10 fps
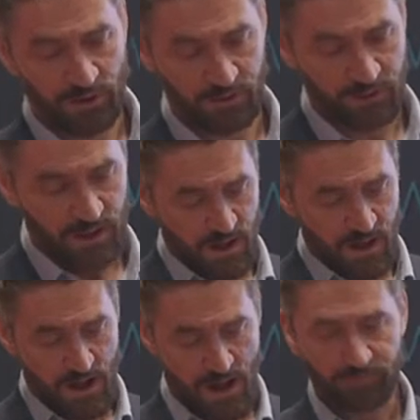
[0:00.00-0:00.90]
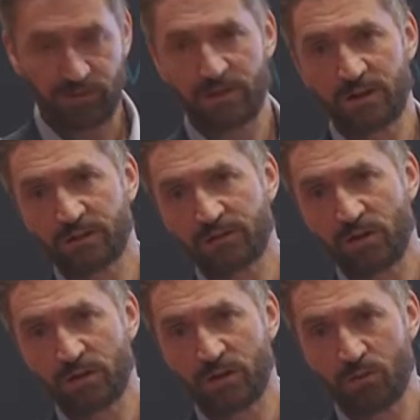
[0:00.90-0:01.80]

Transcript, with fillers: And I have to say it's done in a